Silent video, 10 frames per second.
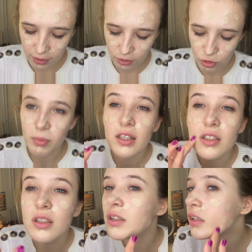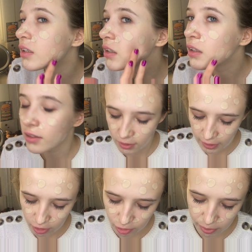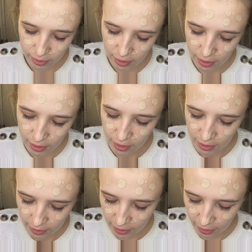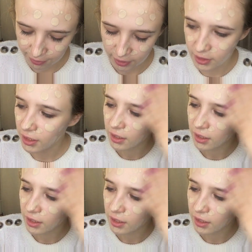Not too much. I hope that the cameras